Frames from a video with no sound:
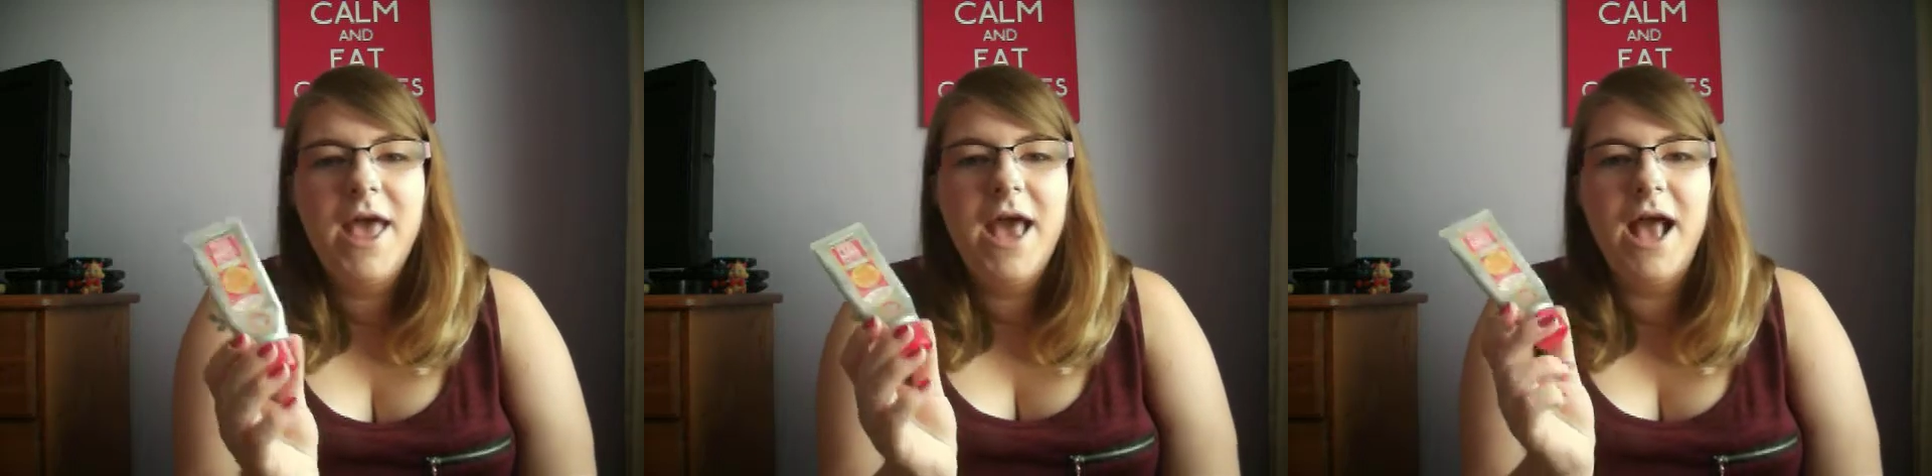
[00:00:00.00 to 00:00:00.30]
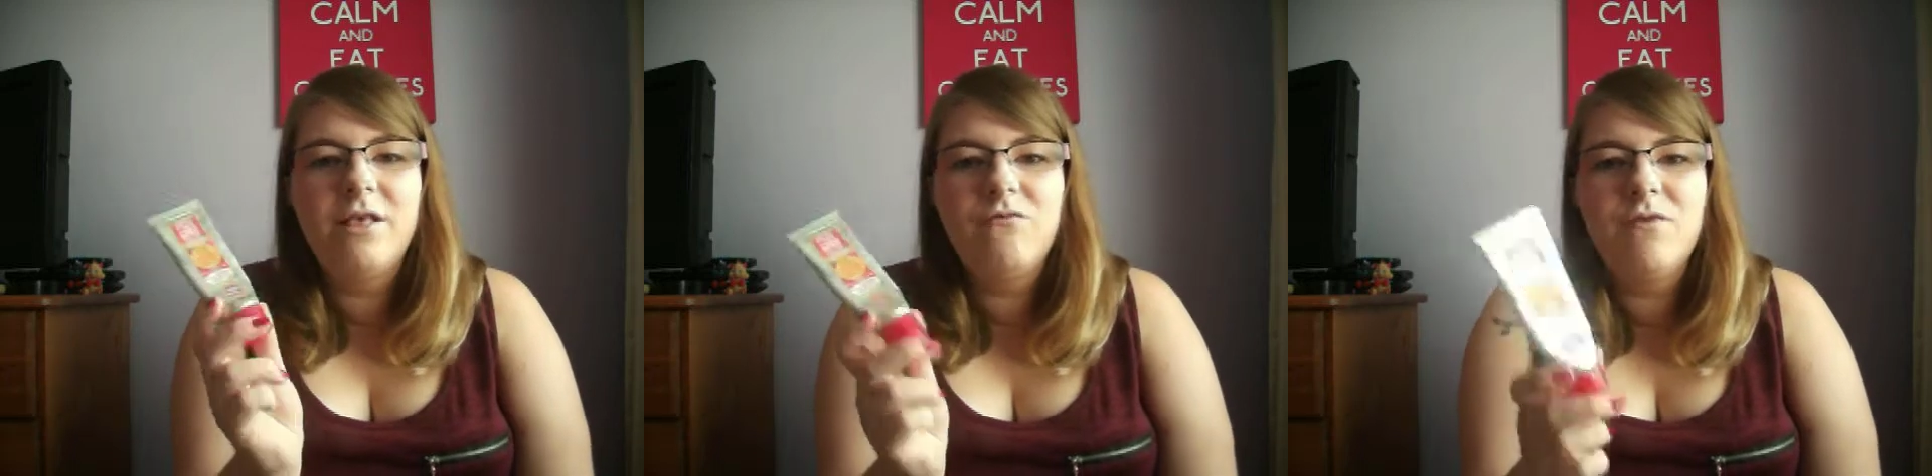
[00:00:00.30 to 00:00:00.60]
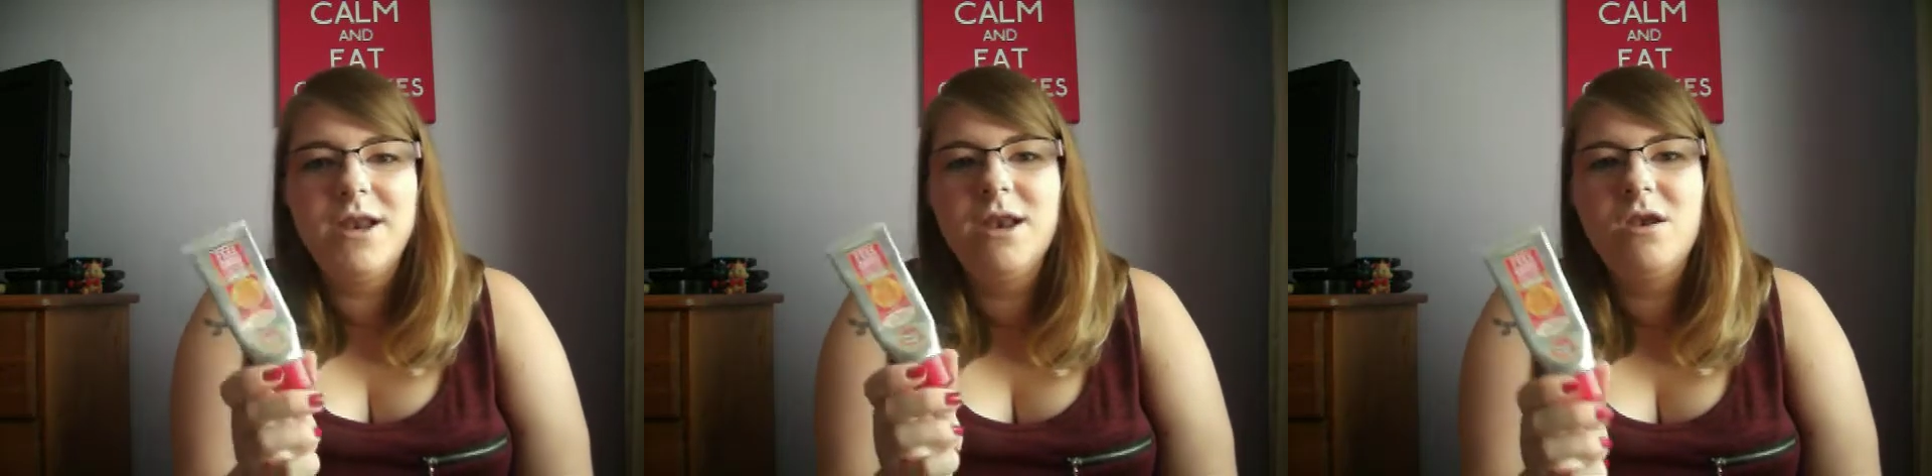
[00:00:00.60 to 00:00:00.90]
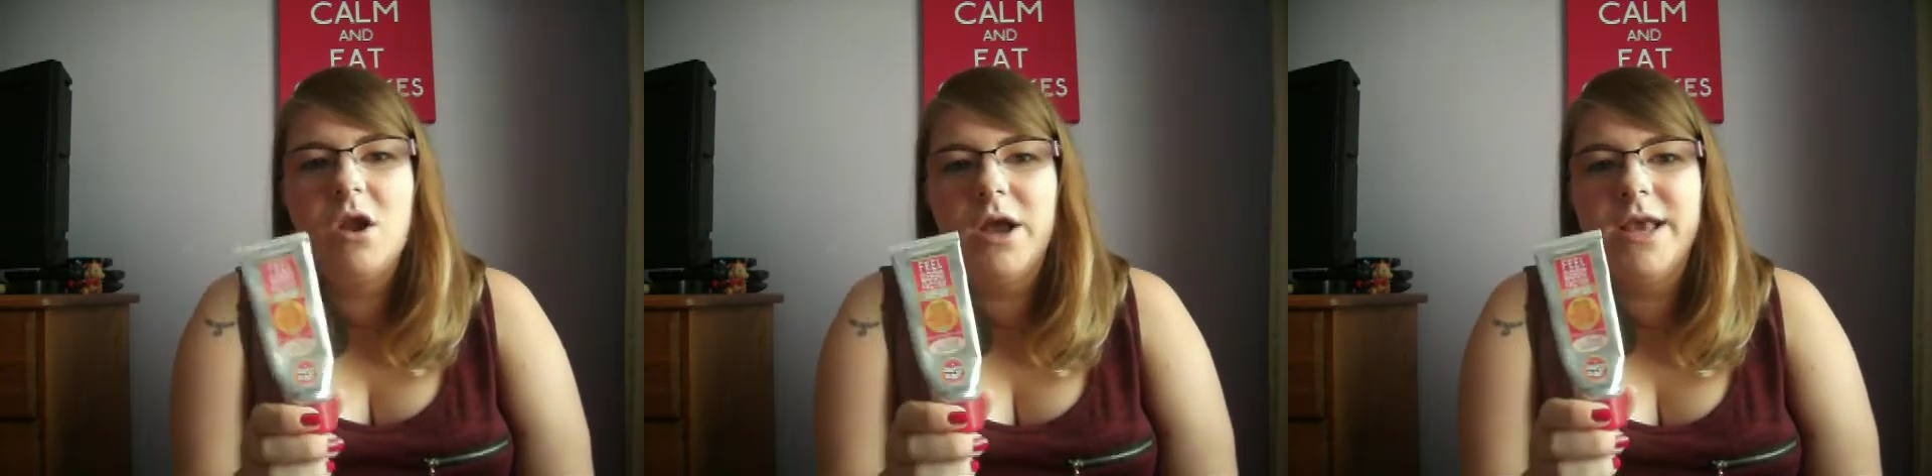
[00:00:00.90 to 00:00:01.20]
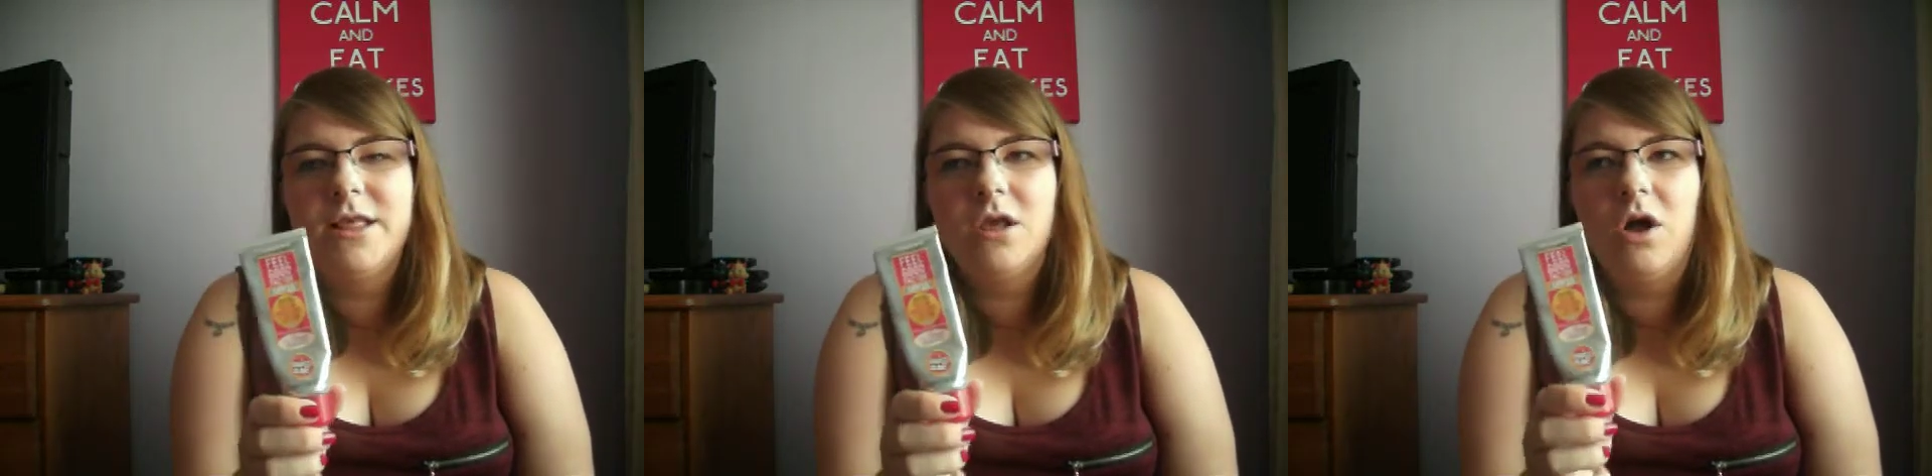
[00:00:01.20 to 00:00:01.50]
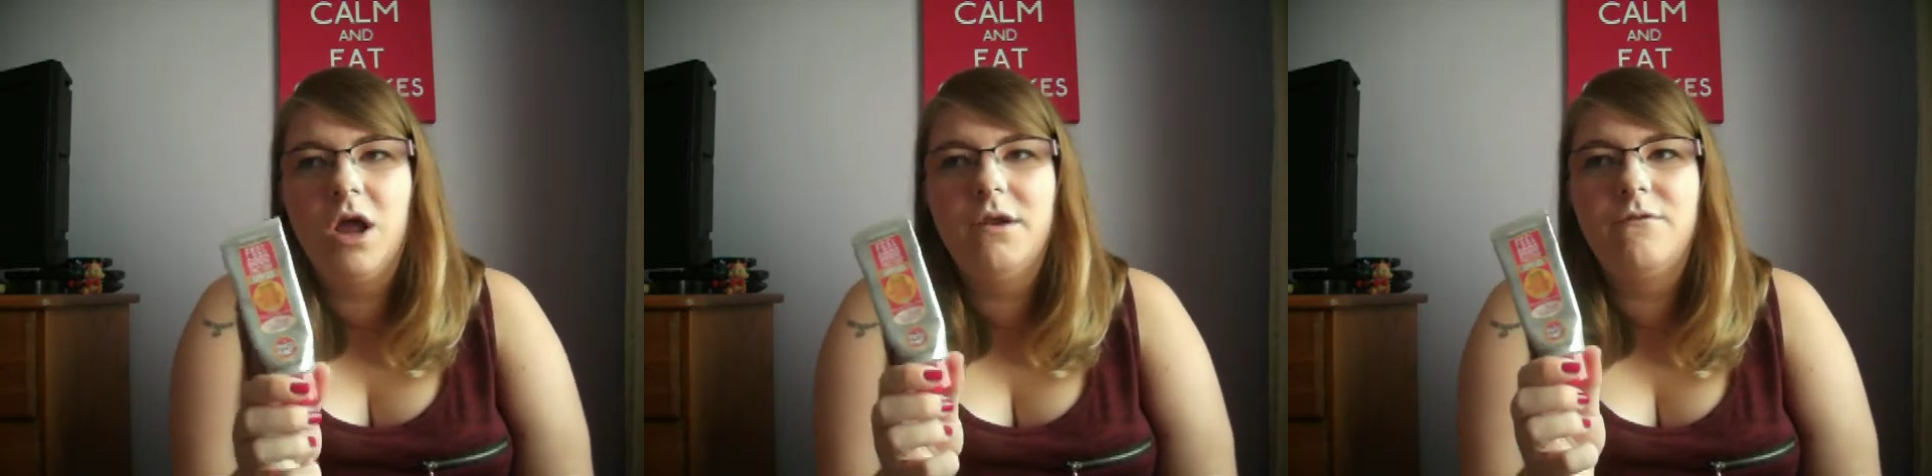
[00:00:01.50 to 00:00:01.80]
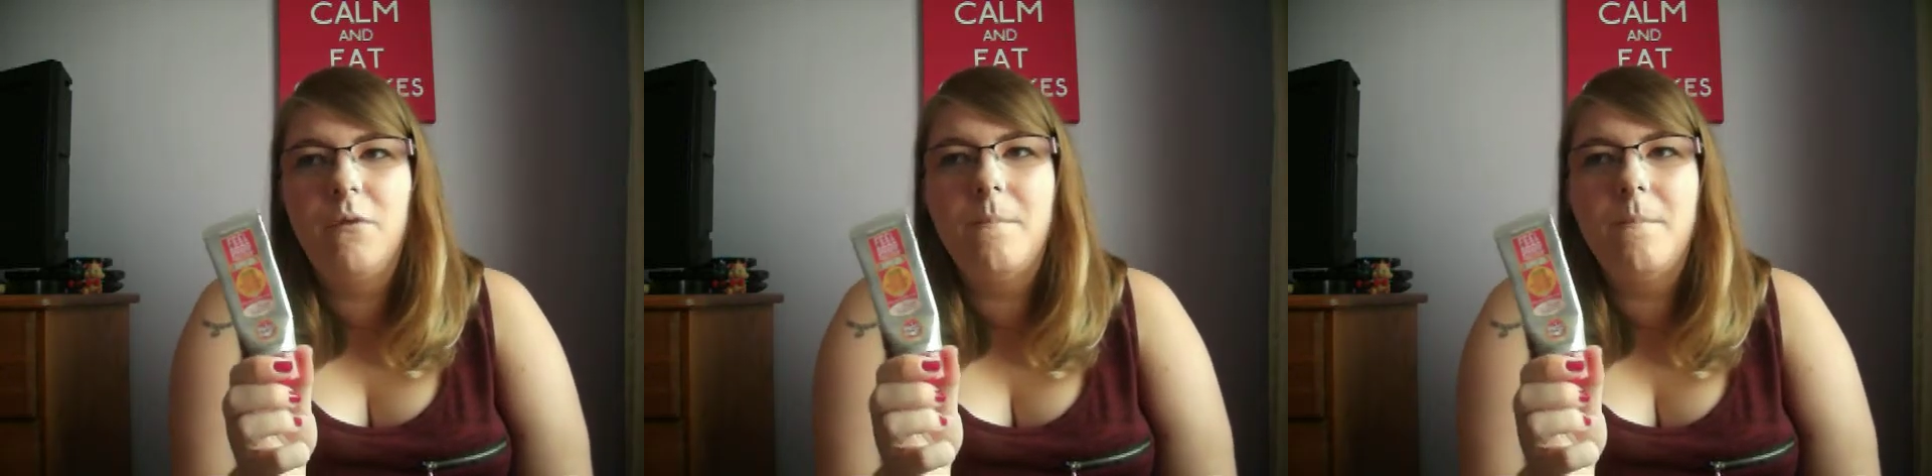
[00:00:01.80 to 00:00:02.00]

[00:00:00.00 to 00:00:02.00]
It has a really nice kind of